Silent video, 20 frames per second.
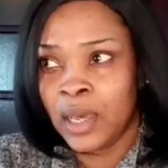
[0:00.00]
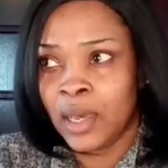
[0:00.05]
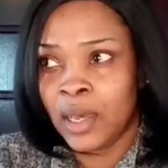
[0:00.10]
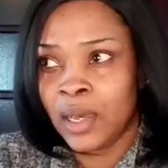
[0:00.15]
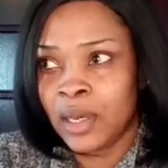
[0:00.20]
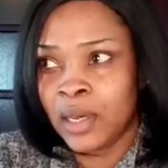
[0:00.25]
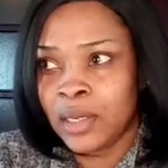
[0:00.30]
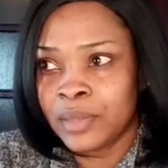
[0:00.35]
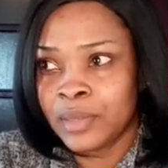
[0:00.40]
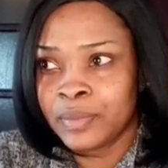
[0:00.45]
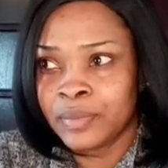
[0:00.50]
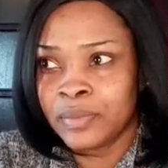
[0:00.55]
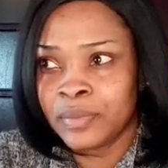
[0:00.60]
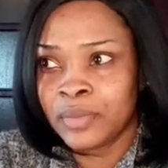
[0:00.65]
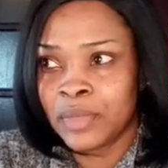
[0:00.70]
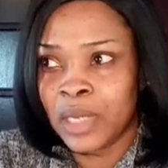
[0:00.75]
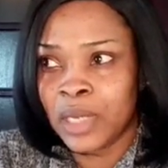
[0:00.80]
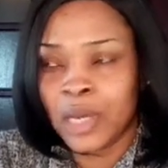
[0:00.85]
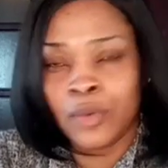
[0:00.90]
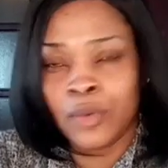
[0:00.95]
I
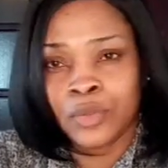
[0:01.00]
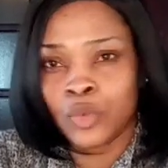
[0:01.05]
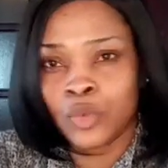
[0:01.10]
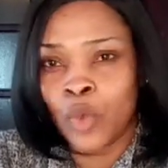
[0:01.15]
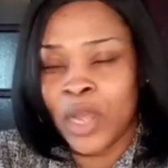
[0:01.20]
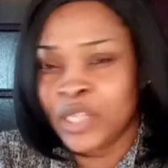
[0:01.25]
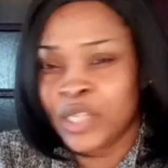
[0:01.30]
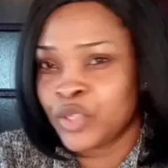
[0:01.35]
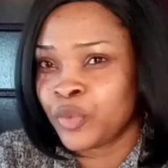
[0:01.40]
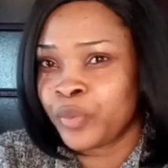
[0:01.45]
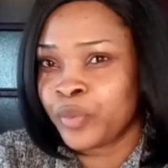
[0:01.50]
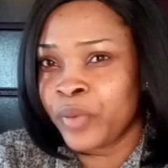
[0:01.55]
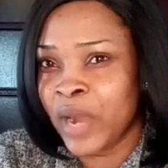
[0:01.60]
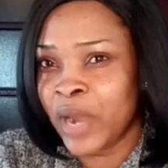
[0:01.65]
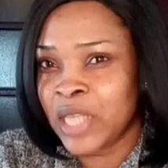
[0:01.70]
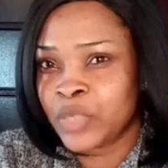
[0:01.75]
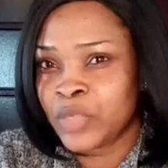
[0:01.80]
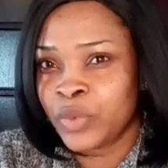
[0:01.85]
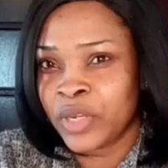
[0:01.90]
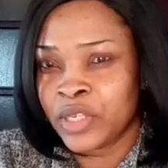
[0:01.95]
was quite
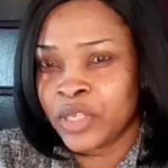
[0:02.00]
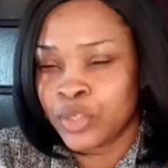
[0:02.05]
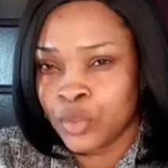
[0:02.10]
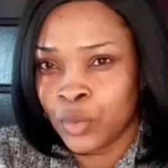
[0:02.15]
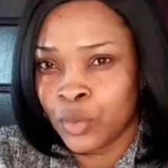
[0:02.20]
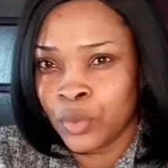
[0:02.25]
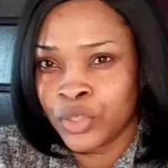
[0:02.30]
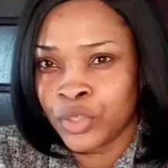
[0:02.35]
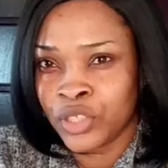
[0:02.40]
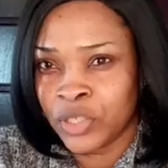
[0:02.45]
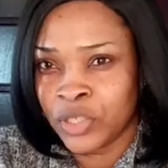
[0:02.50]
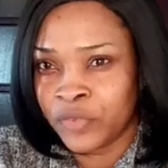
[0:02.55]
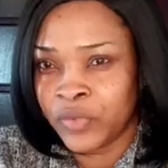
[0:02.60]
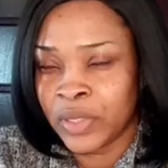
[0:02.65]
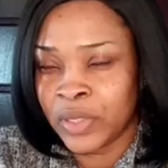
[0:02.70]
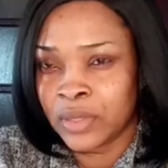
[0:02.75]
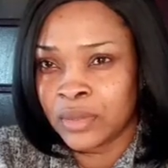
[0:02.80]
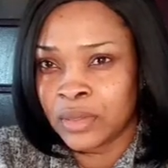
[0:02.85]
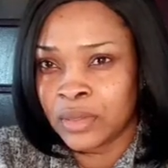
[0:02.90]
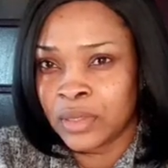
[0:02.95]
surprised when I saw
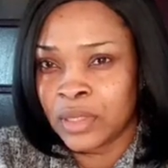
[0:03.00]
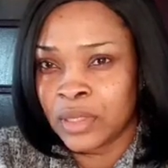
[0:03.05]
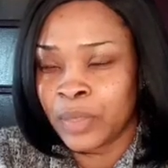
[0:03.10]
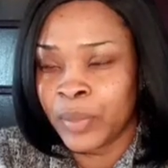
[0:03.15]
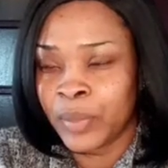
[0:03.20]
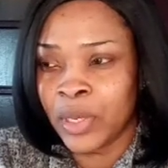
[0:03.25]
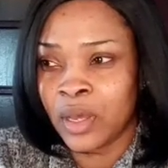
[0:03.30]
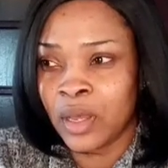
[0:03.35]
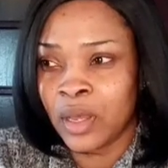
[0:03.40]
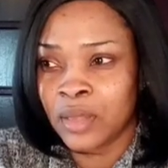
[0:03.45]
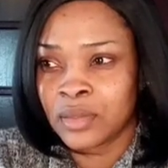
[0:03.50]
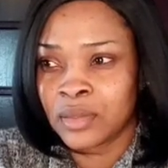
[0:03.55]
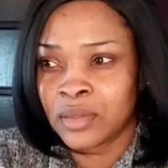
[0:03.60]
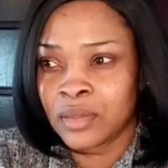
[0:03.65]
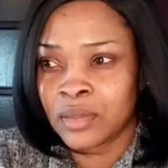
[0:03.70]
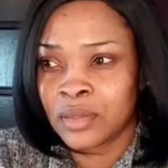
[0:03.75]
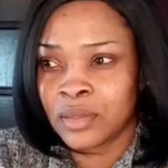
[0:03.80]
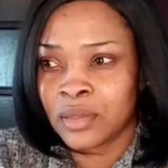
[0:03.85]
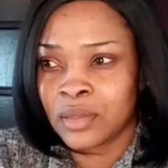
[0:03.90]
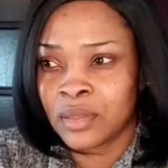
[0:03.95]
Sheffield,
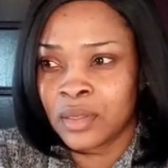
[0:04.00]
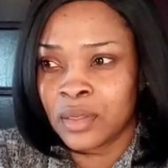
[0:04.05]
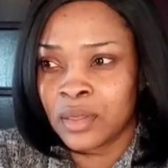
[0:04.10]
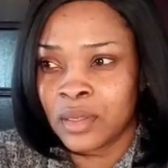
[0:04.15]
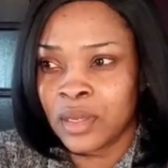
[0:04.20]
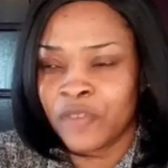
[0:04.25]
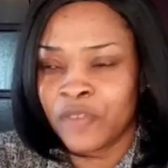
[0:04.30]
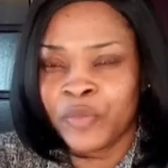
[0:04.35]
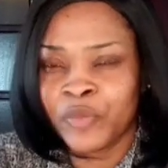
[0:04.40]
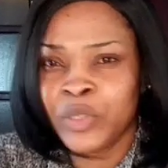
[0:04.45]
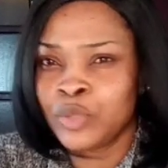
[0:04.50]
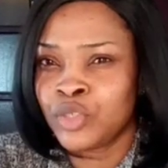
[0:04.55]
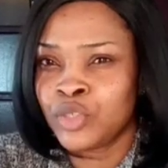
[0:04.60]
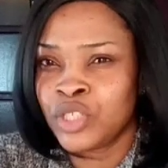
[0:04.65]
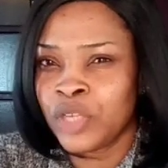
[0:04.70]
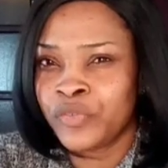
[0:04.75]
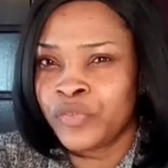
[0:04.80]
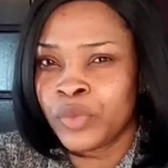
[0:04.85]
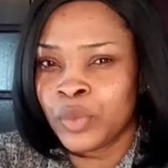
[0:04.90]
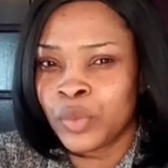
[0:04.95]
because I've been to
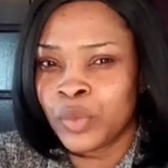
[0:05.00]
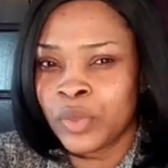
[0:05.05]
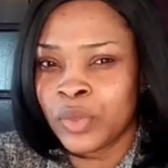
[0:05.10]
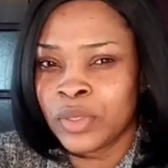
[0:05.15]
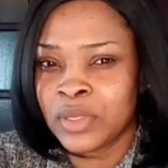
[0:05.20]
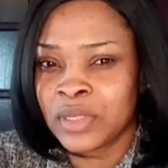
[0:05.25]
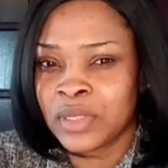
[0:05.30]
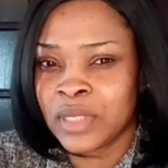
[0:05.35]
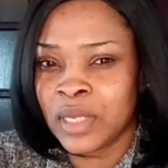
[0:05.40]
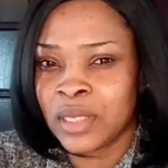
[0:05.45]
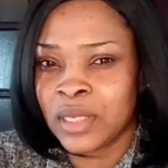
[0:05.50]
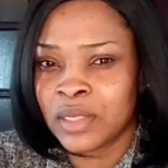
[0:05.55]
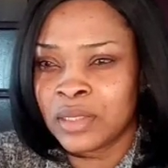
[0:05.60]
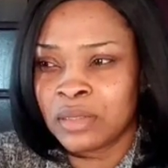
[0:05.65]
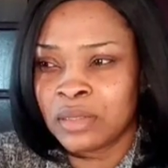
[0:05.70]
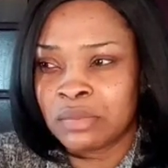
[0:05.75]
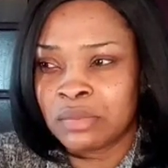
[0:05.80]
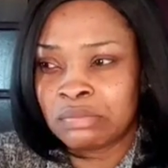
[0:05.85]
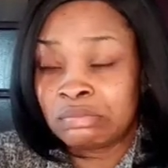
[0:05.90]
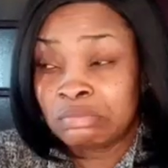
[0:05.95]
Sheffield once
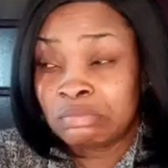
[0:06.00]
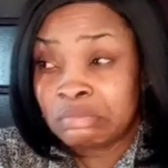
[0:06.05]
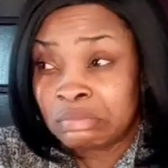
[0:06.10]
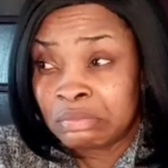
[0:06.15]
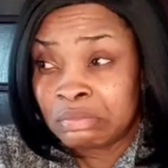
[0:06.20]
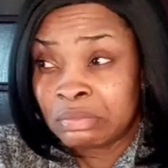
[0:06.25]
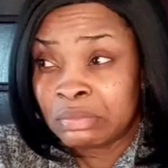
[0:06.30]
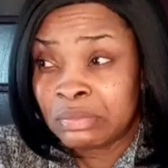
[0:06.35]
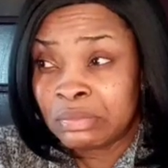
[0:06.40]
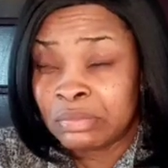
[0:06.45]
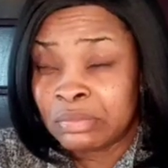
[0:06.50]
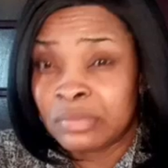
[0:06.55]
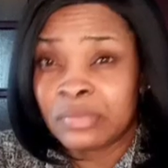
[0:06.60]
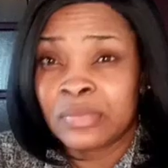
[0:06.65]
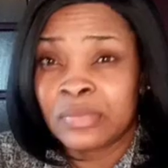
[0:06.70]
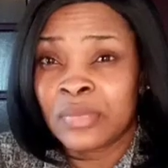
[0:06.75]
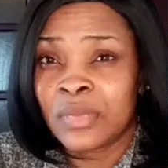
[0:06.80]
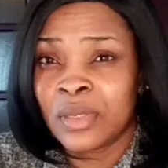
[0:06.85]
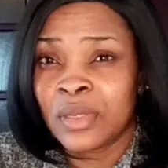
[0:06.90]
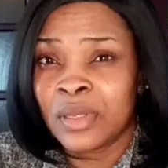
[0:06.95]
and
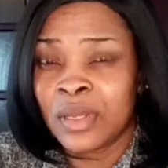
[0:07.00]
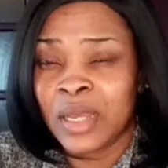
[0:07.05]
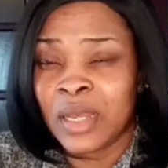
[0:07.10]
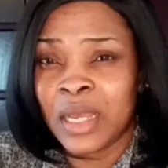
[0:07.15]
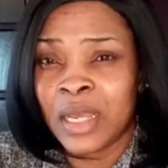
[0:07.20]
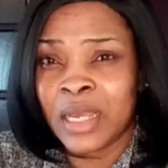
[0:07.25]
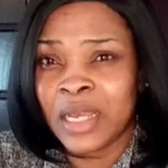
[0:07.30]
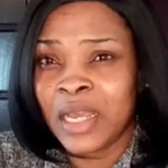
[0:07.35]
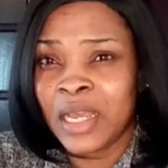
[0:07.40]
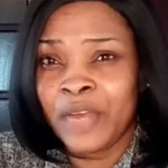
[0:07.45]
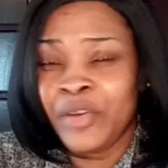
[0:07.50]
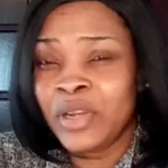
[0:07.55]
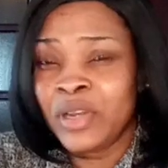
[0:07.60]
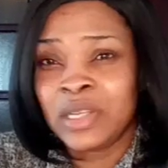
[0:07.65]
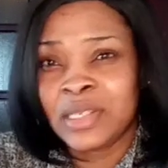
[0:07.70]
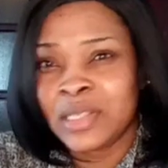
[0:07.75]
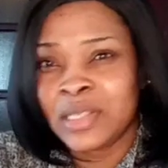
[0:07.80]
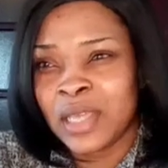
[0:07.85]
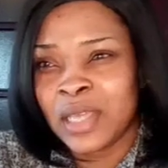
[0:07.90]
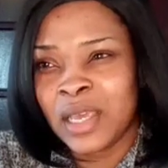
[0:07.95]
I can't really
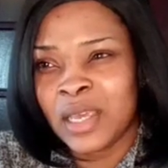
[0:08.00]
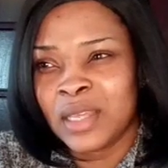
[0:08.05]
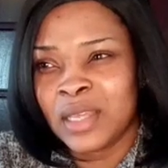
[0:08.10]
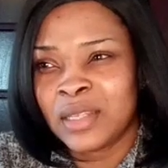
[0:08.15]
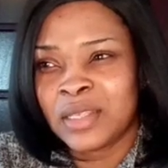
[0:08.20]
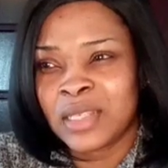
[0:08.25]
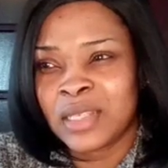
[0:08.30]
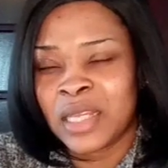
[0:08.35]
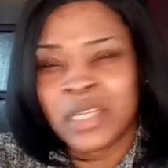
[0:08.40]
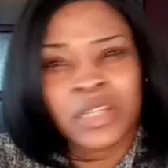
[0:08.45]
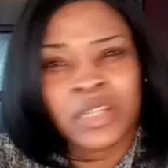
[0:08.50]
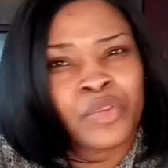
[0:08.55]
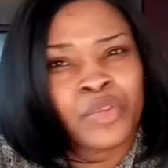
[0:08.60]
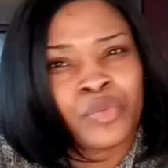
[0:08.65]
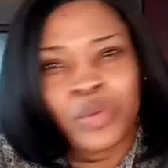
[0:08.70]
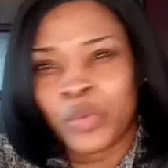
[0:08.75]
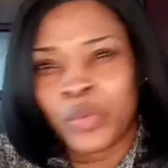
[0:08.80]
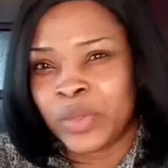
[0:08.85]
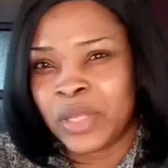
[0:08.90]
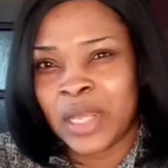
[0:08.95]
say there's anything
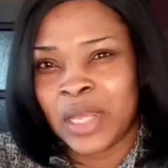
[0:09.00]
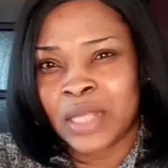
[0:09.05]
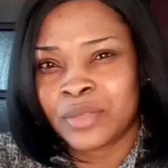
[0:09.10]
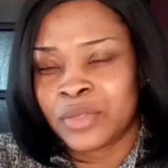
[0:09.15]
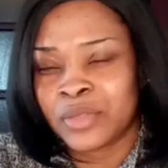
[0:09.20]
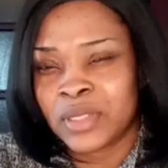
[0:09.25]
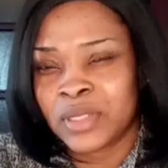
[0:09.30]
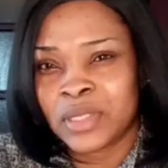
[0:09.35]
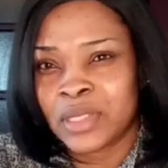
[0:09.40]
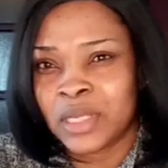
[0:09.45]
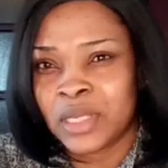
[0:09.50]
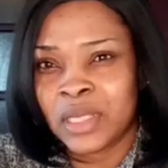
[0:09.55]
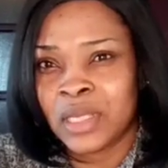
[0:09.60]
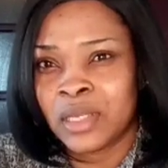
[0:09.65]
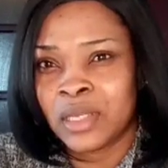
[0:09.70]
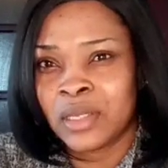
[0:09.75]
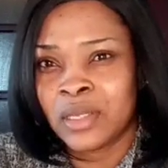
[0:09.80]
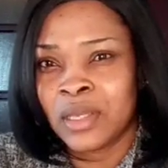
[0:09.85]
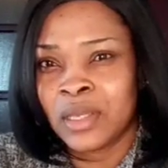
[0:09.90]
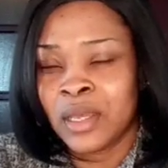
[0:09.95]
wrong with that,
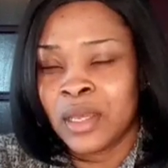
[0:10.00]
honestly.